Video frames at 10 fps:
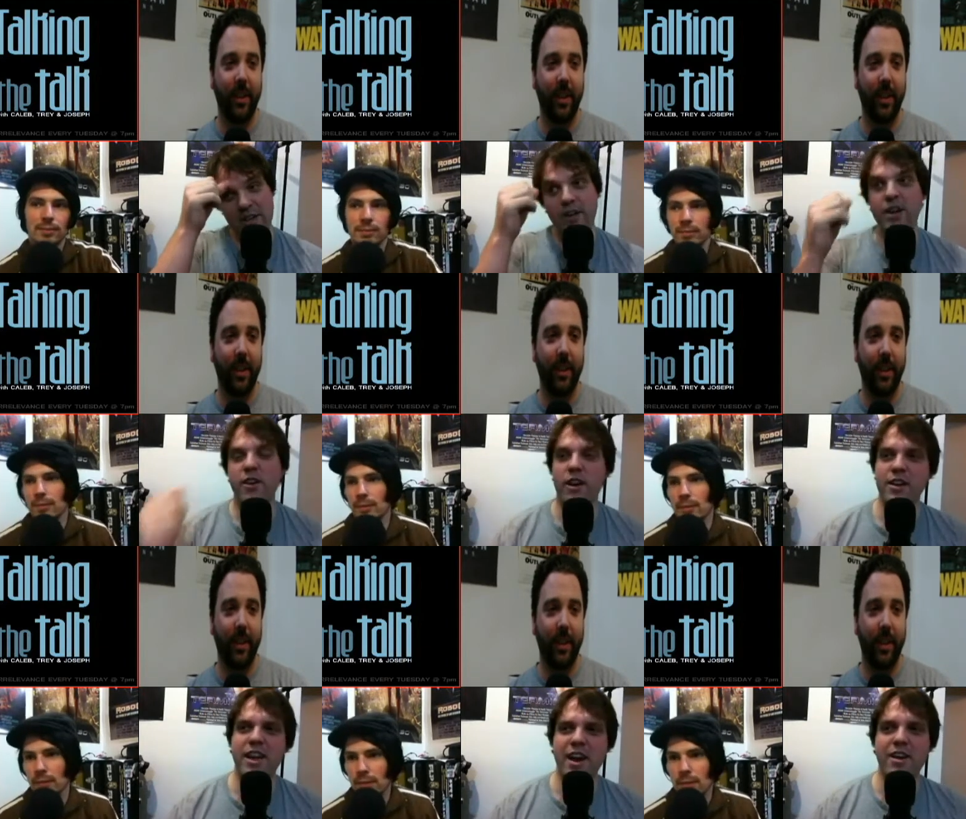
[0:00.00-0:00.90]

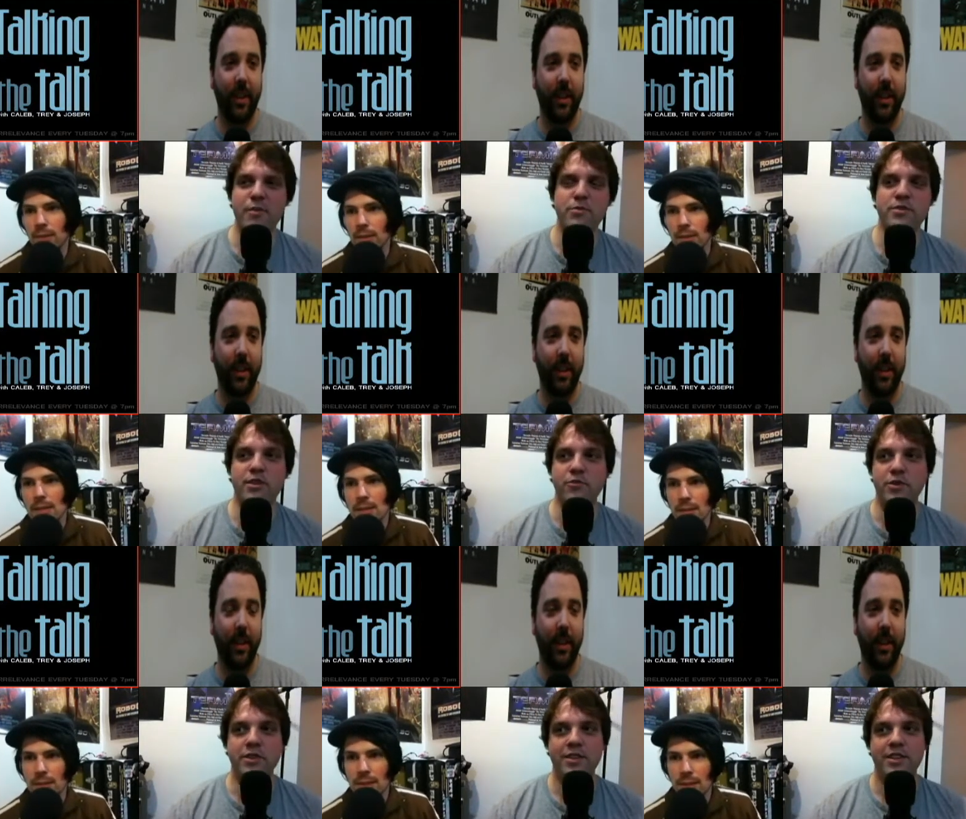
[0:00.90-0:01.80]
Speaker 1: unaired episode
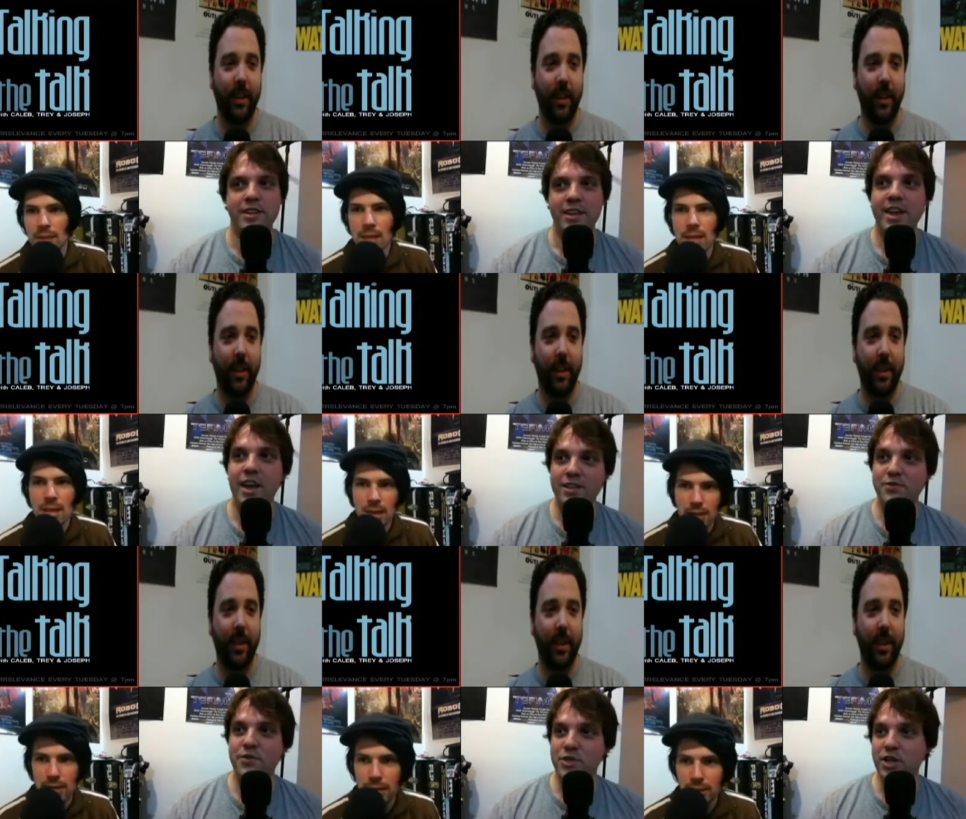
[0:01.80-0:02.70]
with Hell
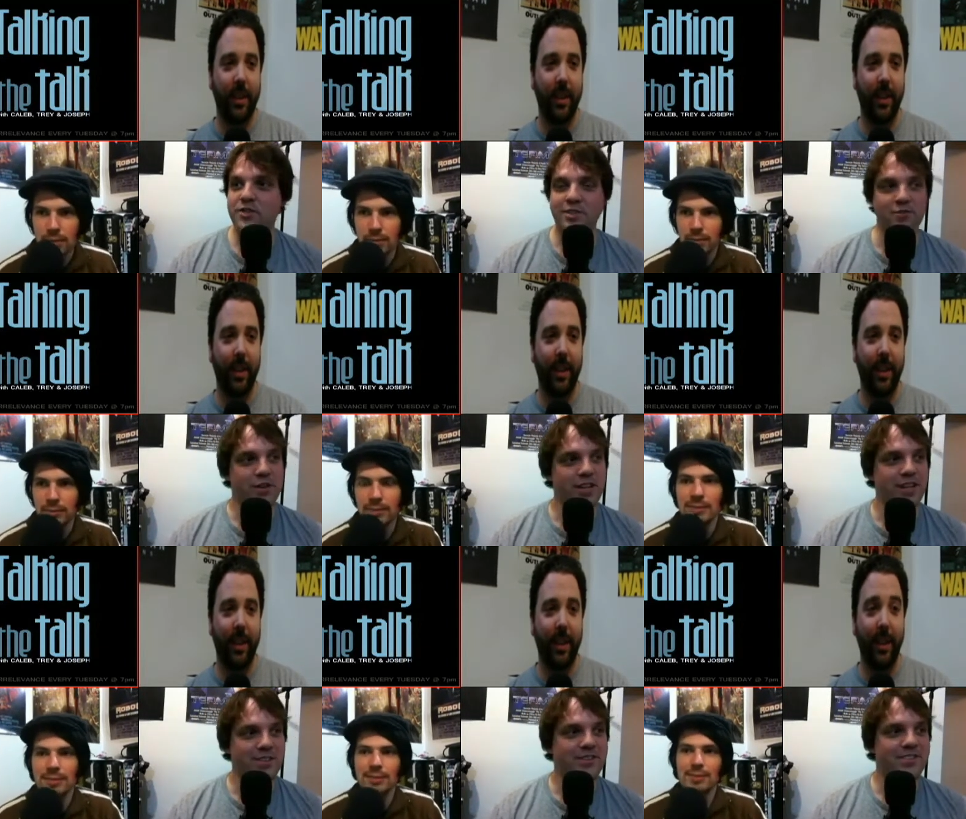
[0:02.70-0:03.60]
is for Children. We
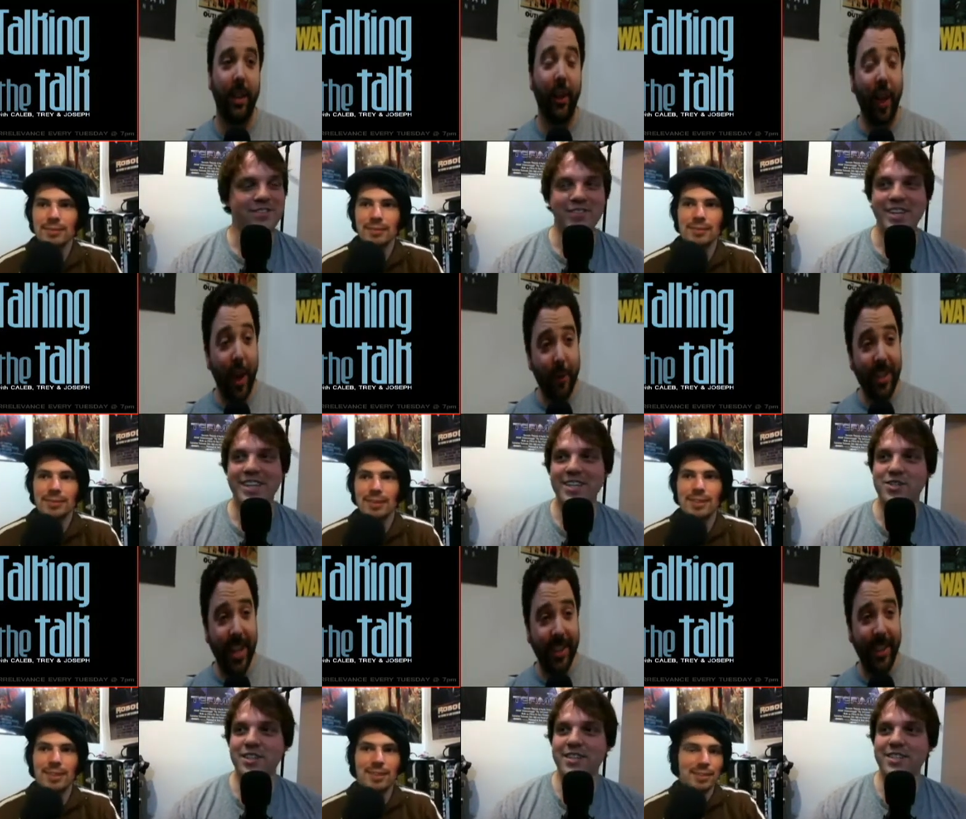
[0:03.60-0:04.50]
didn't. We that
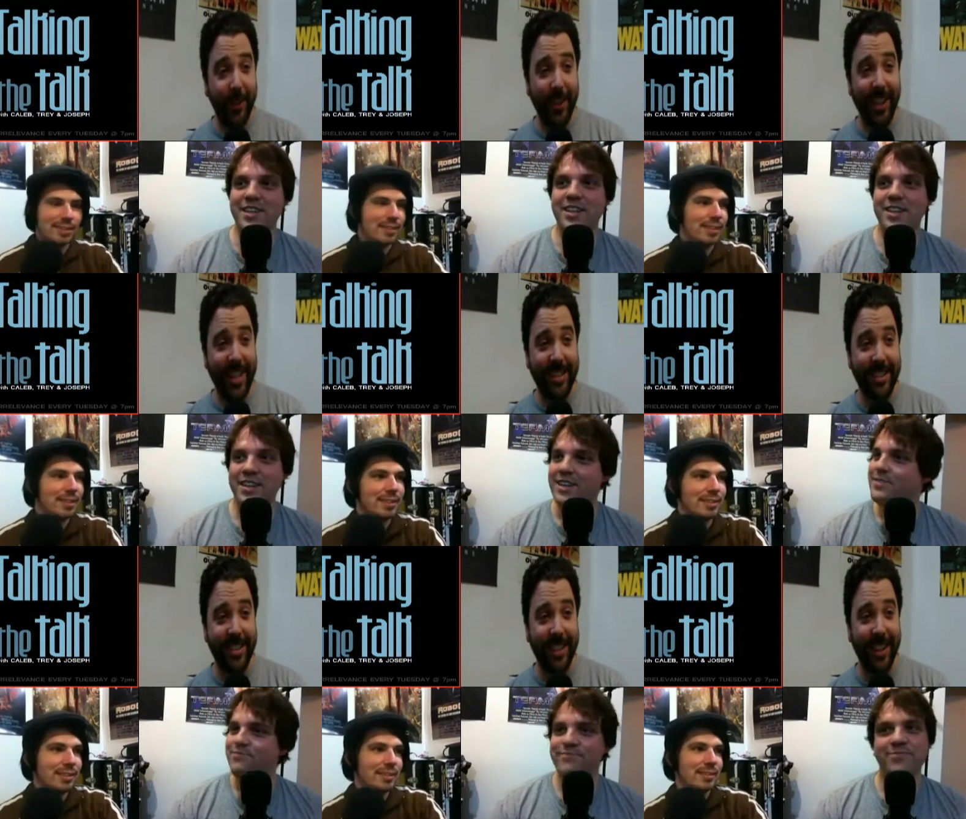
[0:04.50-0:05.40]
one didn't get
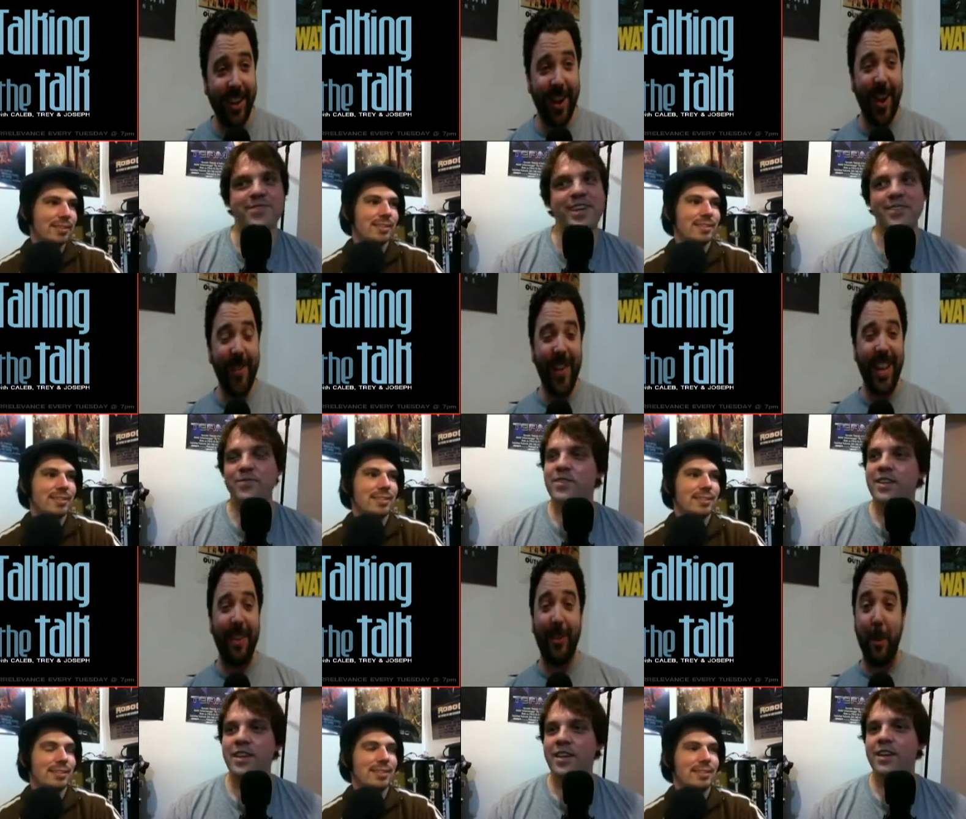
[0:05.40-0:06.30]
released. Oh man,
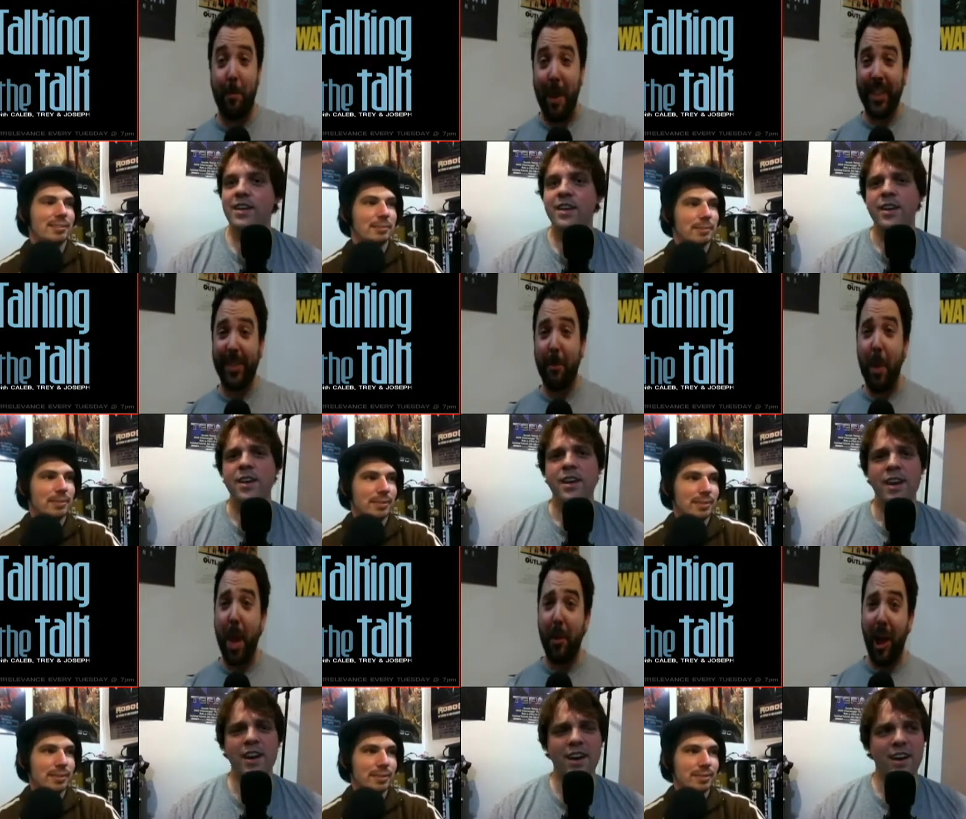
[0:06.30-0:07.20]
that would have pissed some
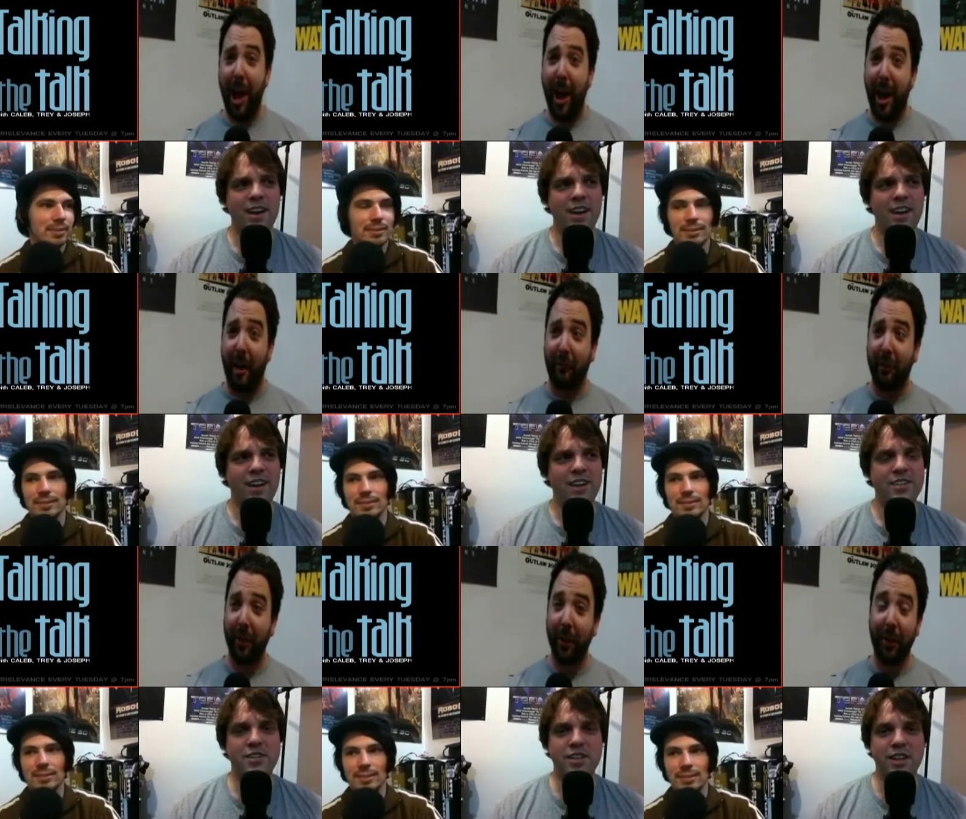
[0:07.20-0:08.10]
people off.
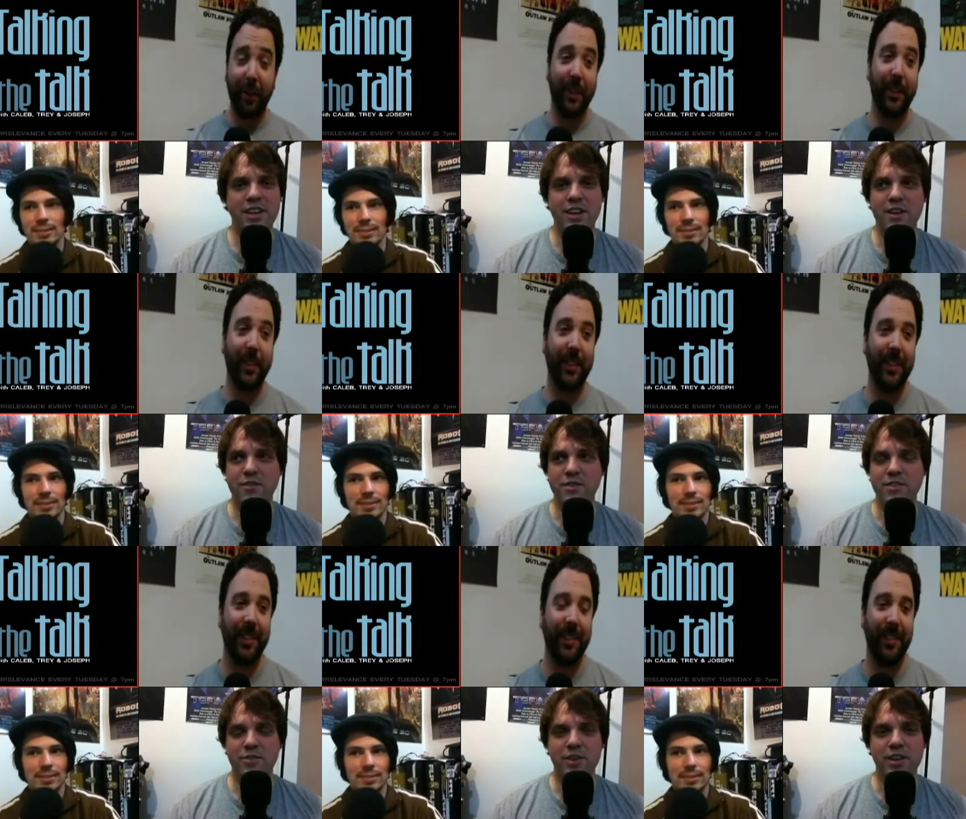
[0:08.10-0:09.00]
Just to let you know,
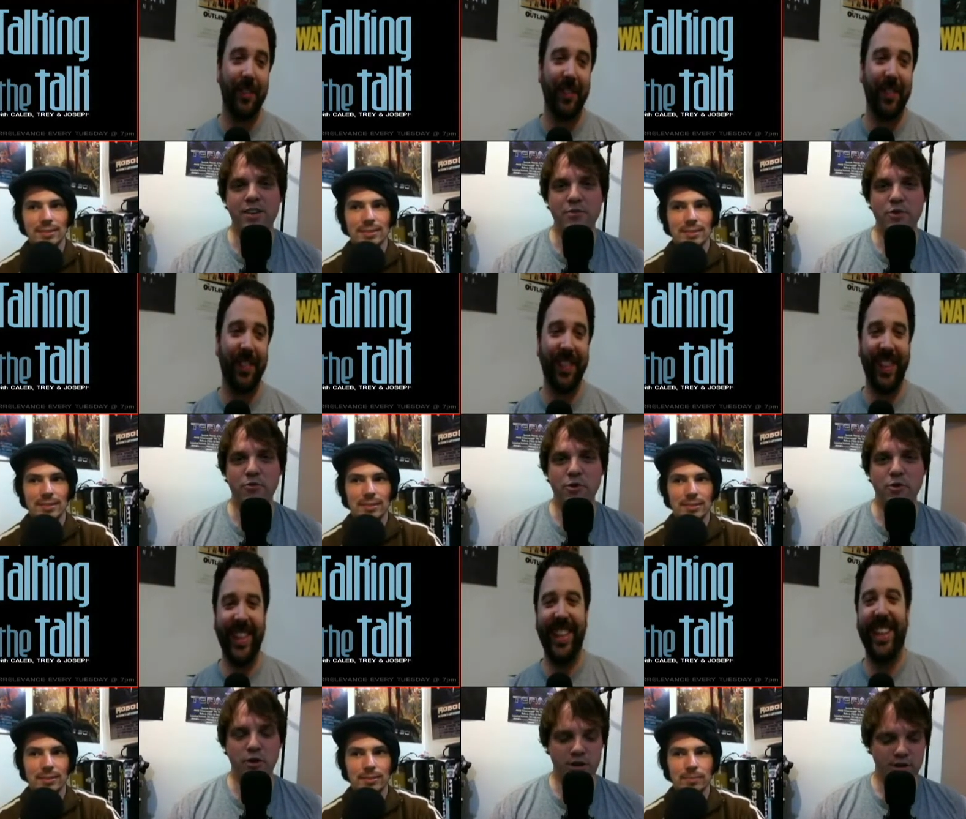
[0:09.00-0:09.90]
we we
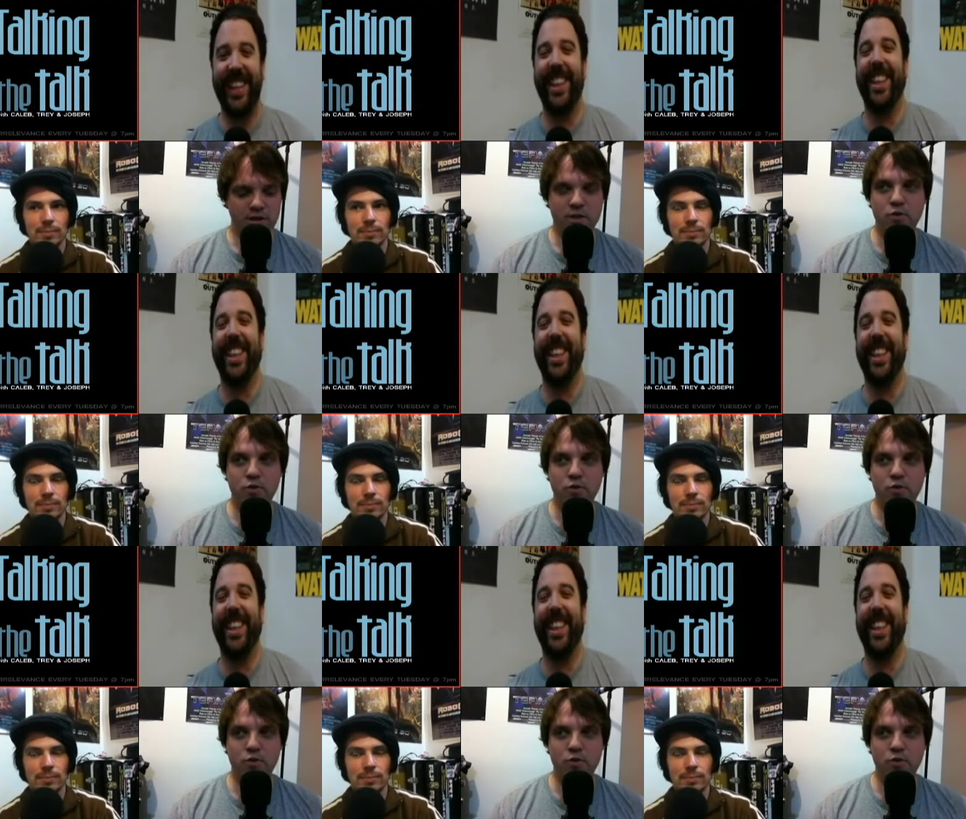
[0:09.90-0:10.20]
recorded